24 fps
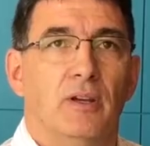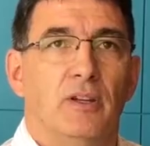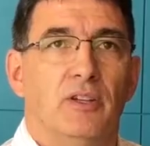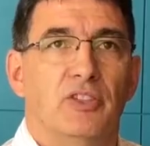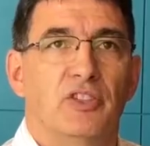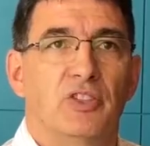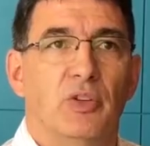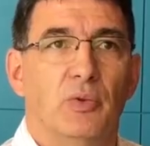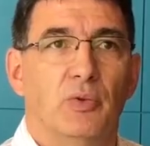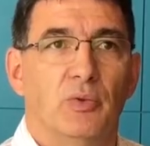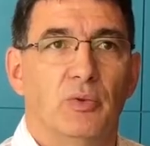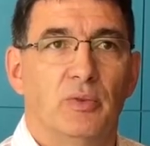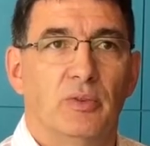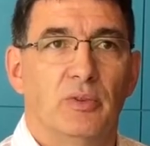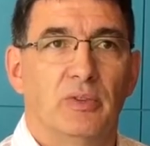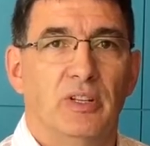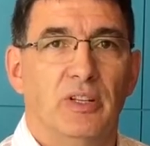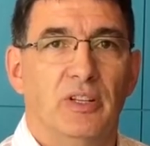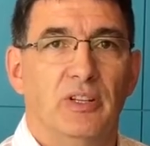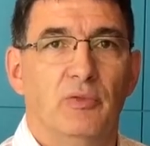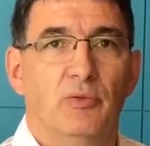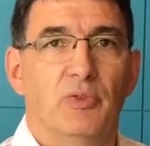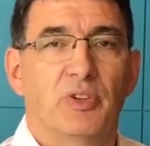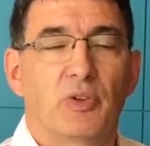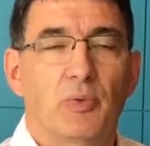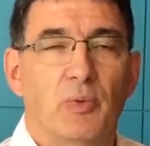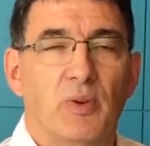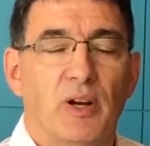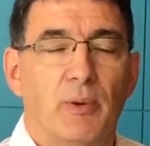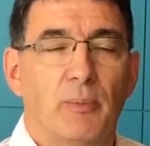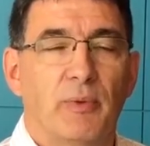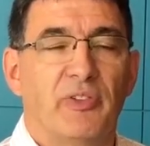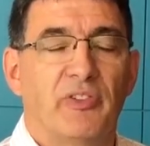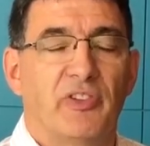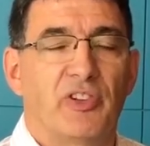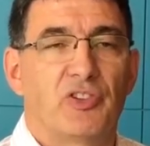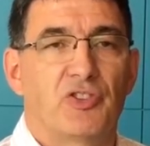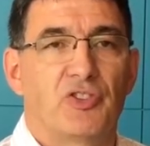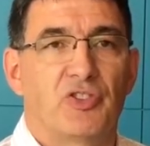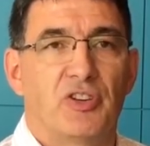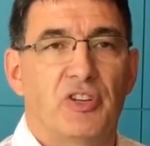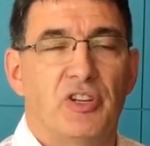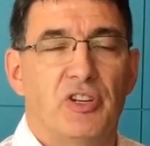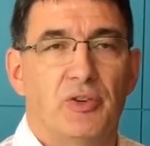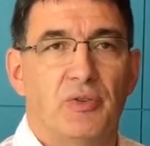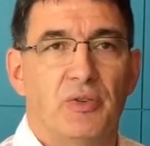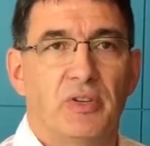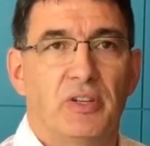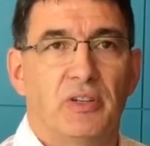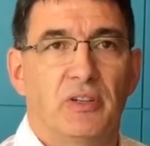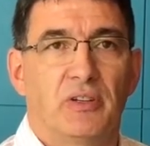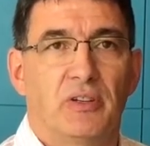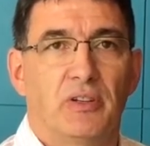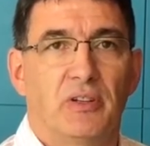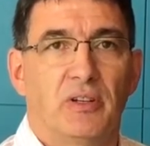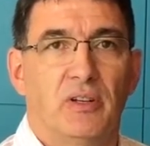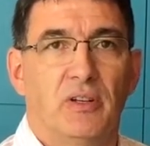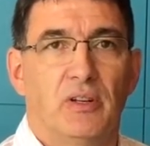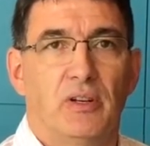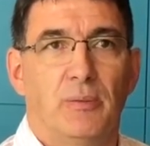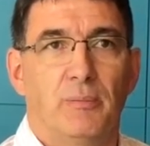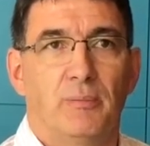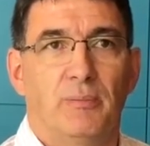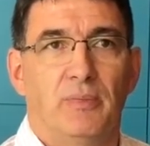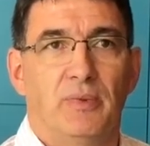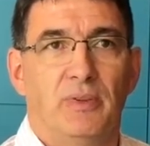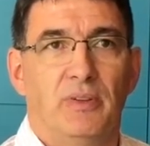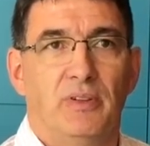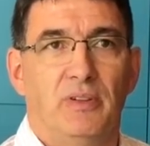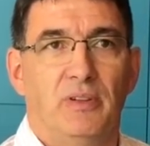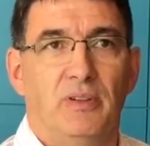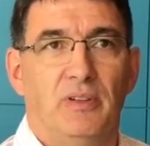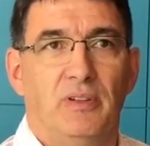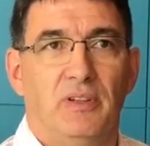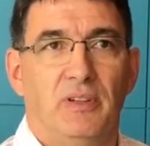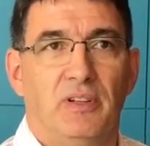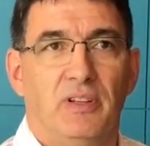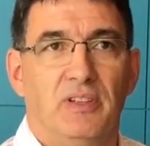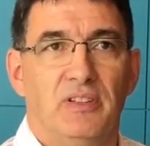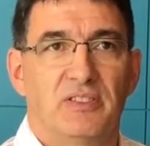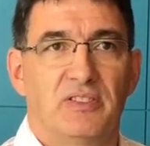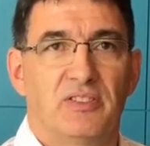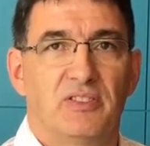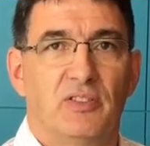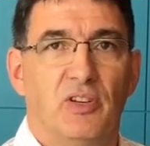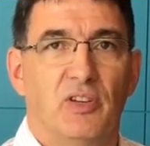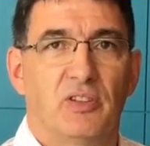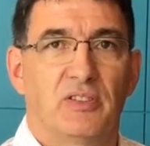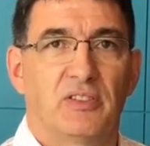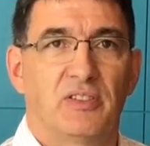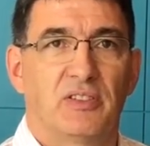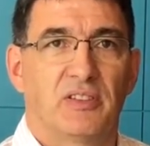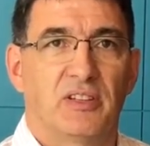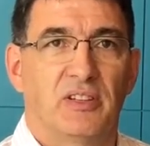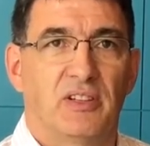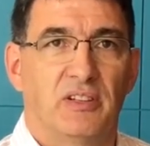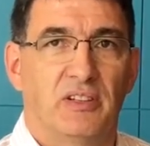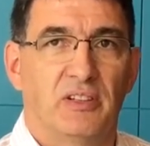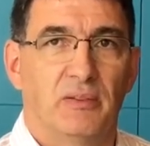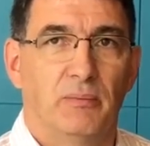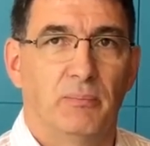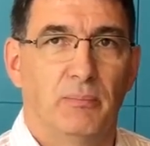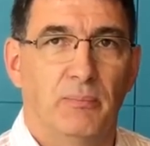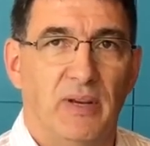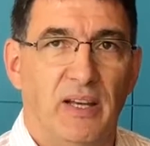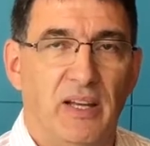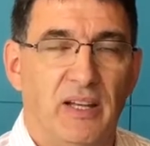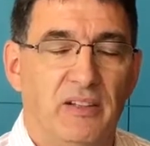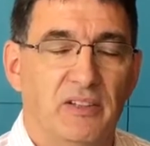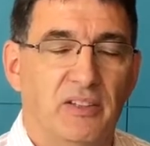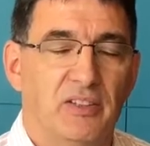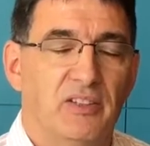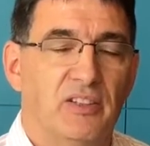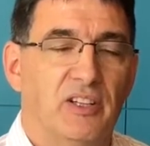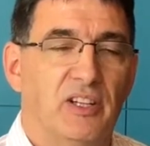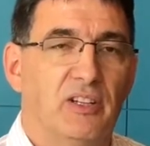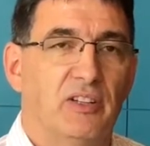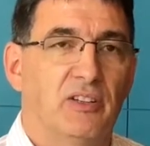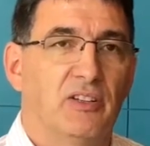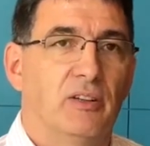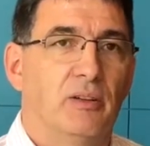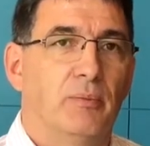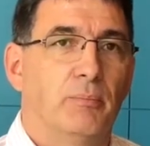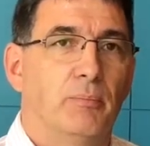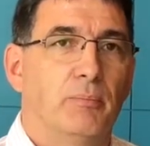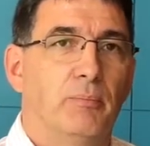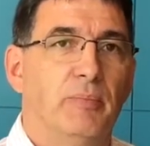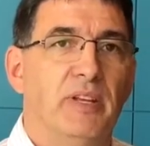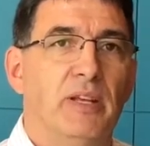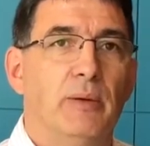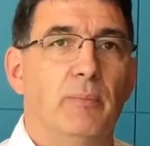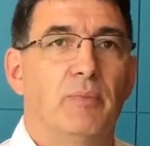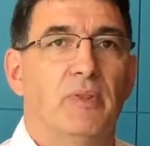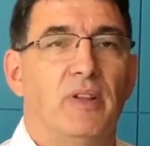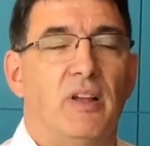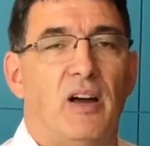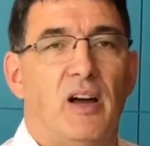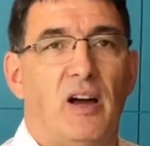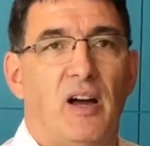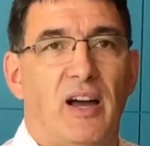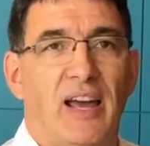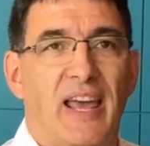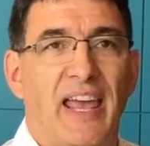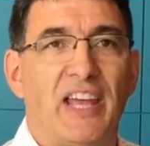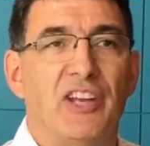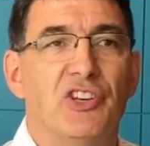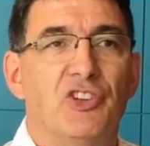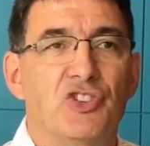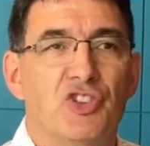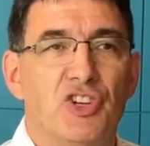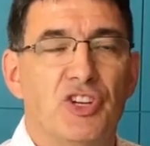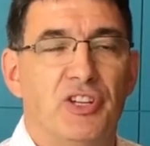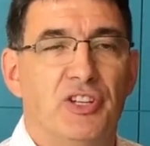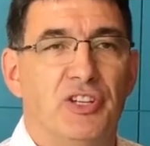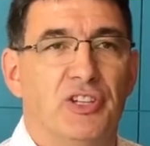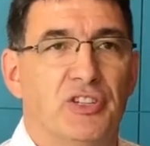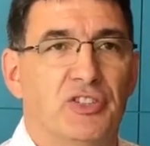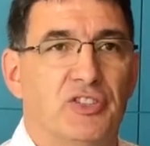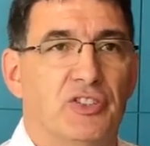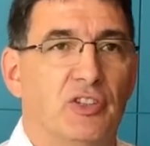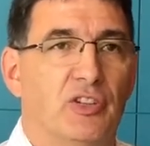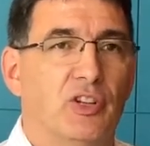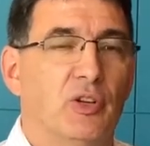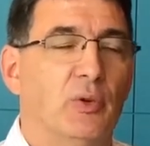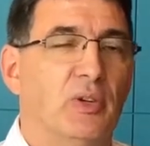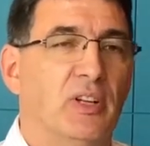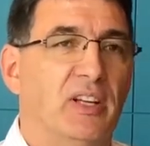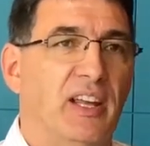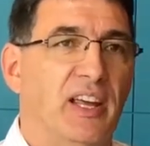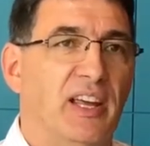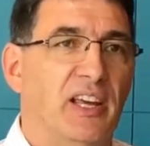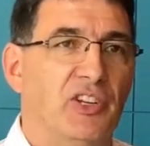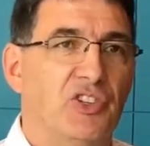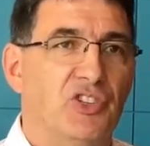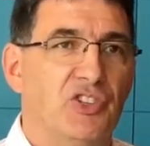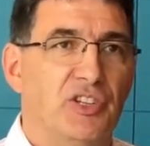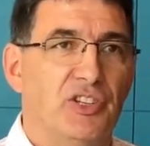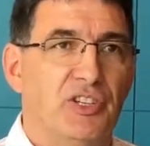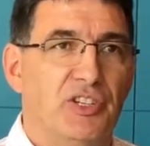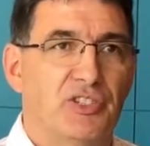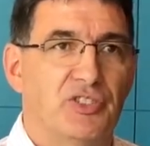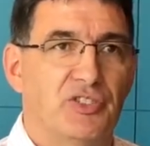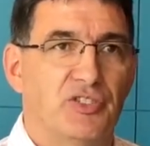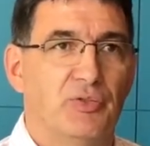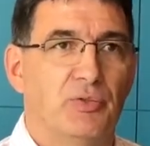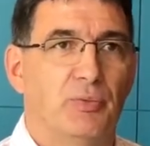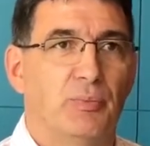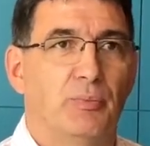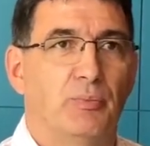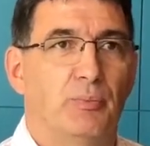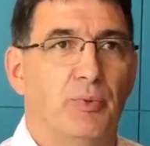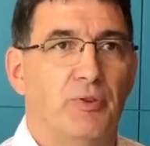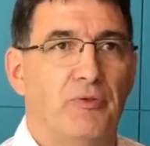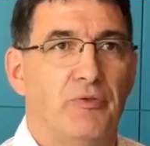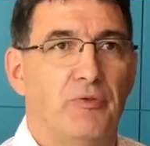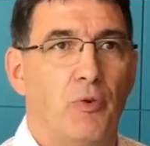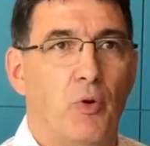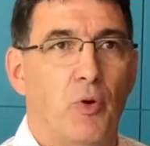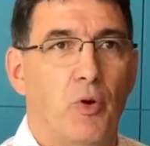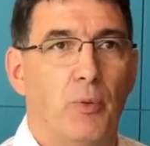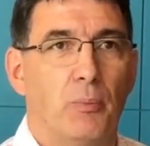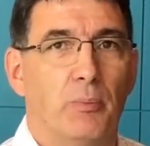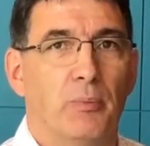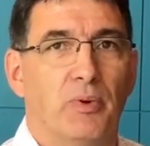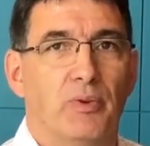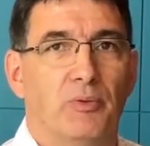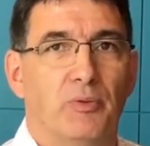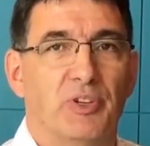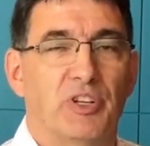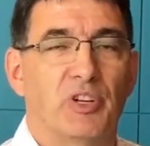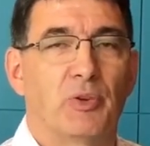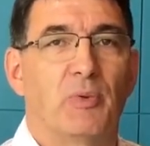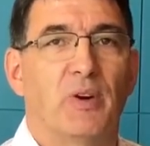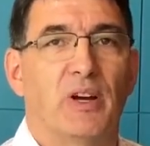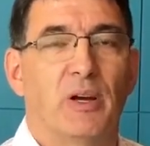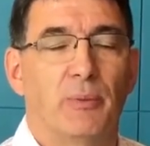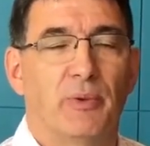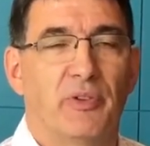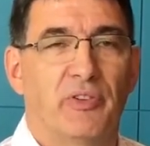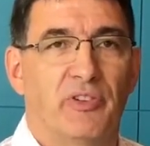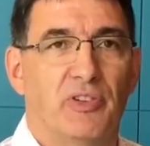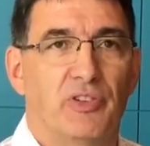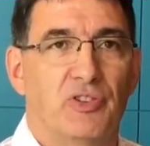So in requirements engineering, it's not meant that people are engineers. Not only engineers do perform requirements